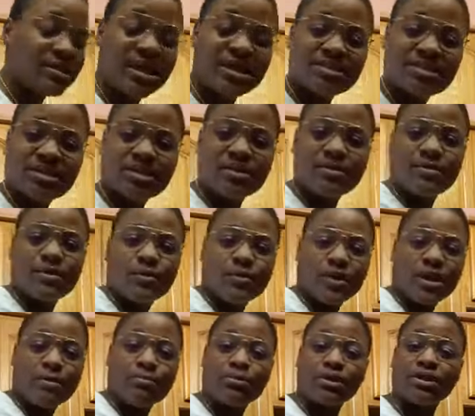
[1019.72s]
That's gonna,
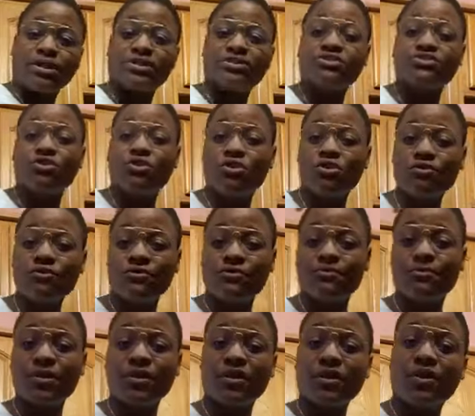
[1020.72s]
and when I bring this
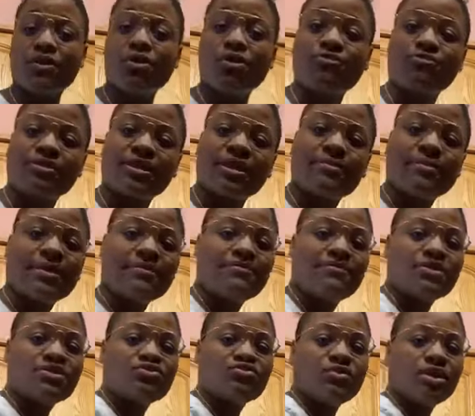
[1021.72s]
off, pull it off, let my
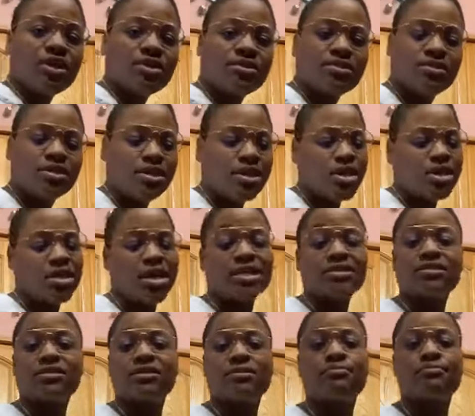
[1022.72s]
fish rest,
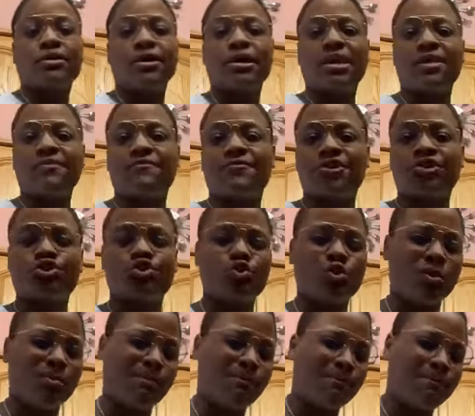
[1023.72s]
that's gonna bring that fish
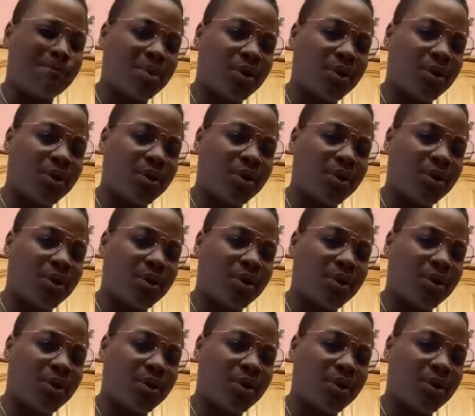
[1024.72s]
to a